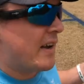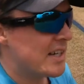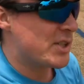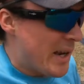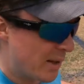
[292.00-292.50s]

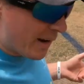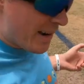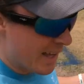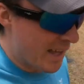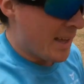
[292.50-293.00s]
find a trail
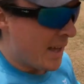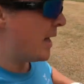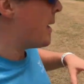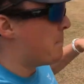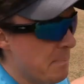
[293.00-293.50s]
run,
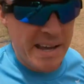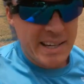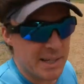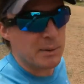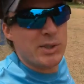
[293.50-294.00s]
make
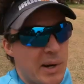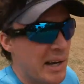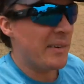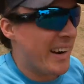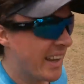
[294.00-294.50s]
it into a
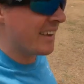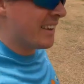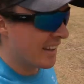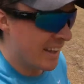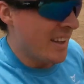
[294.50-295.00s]
trail run.
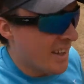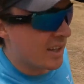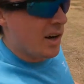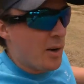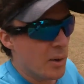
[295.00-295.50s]

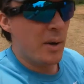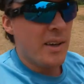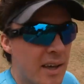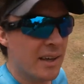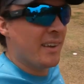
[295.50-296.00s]
Go,
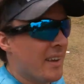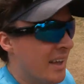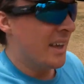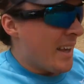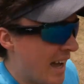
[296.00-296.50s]

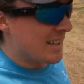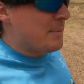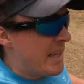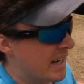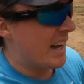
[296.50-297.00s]
as
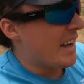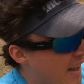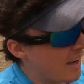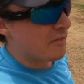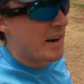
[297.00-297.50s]
me and
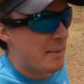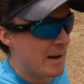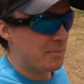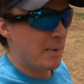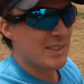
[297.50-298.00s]
a friend of
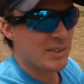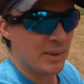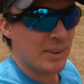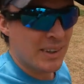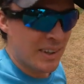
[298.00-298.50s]
mine from high
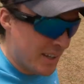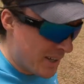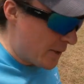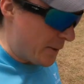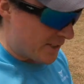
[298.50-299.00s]
school,
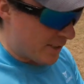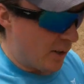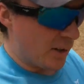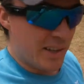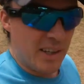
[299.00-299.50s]
we used to
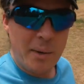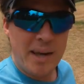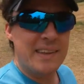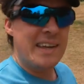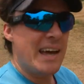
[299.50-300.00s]
call it
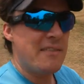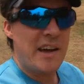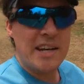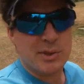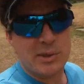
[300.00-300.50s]
going the
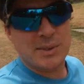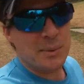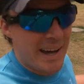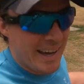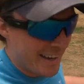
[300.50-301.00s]
adventurous
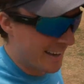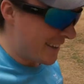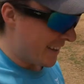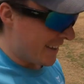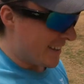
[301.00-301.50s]
way.
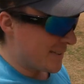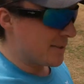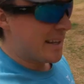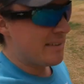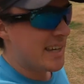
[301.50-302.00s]
So instead of